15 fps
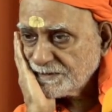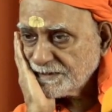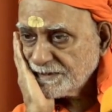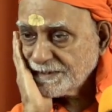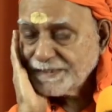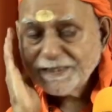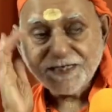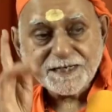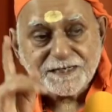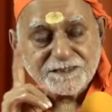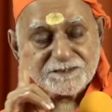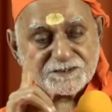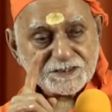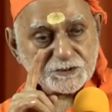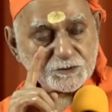
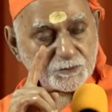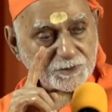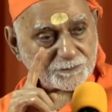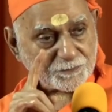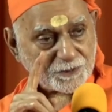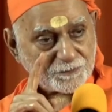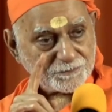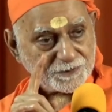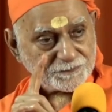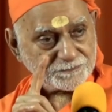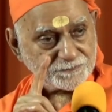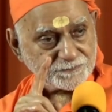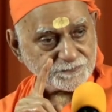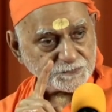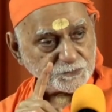Ignorance is your problem.
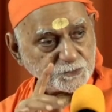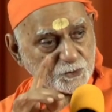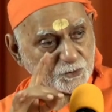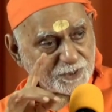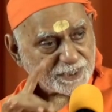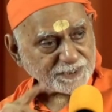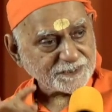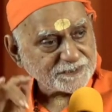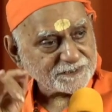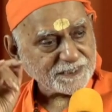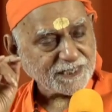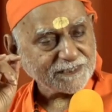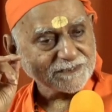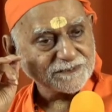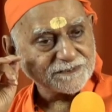You don't
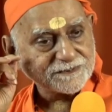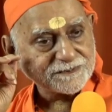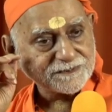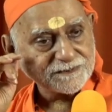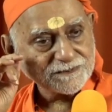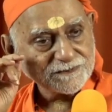understand this.